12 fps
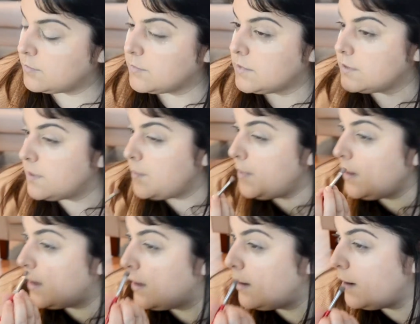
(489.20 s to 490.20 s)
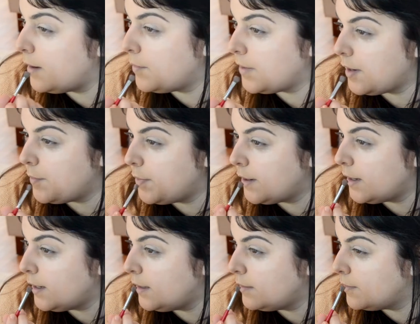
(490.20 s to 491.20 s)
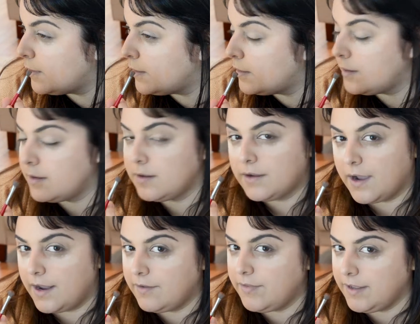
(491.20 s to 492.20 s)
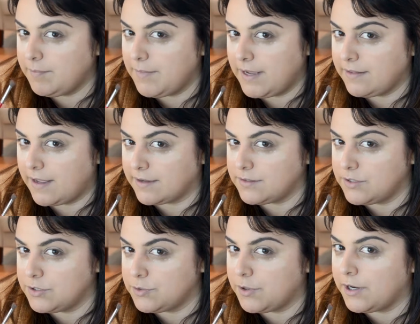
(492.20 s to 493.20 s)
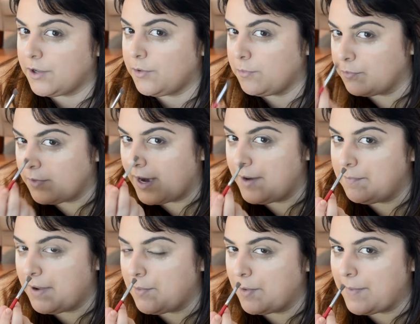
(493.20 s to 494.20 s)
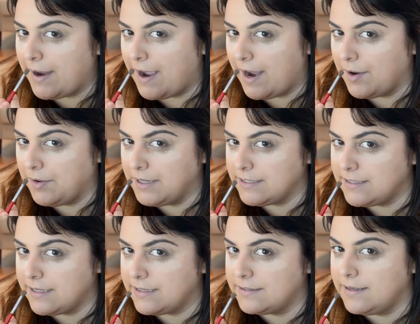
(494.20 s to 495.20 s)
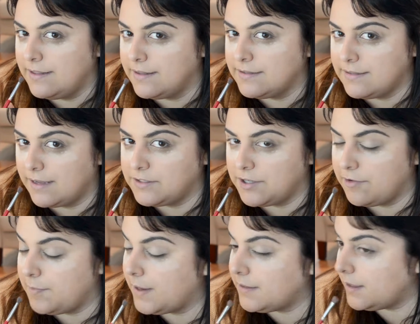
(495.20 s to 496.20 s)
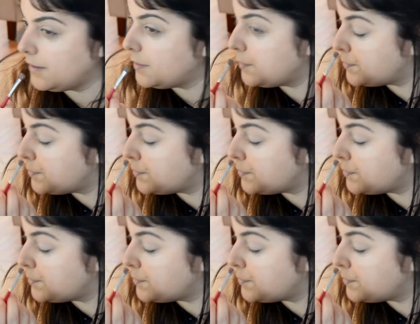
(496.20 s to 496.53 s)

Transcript: Just dipping in, and I'm going to put it kind of like my last tutorial, right by where my iris is in the center of my lid.